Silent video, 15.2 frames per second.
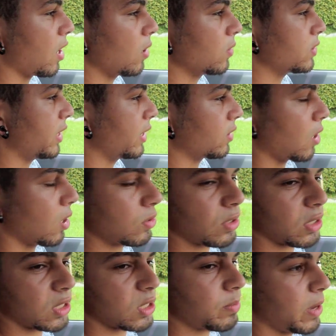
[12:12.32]
I
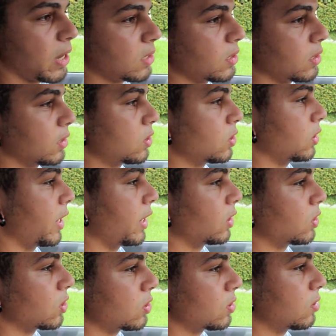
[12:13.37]
was expecting to like
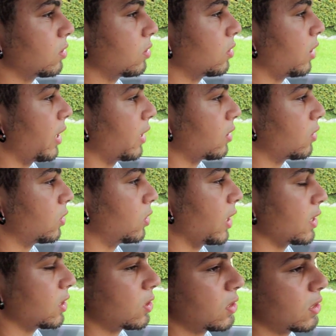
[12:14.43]
just like
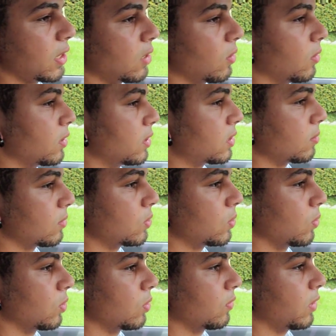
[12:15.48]
get sent on some
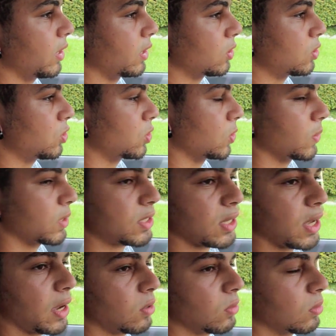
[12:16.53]
sort of like
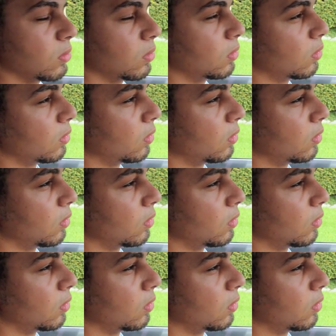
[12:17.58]
suicidal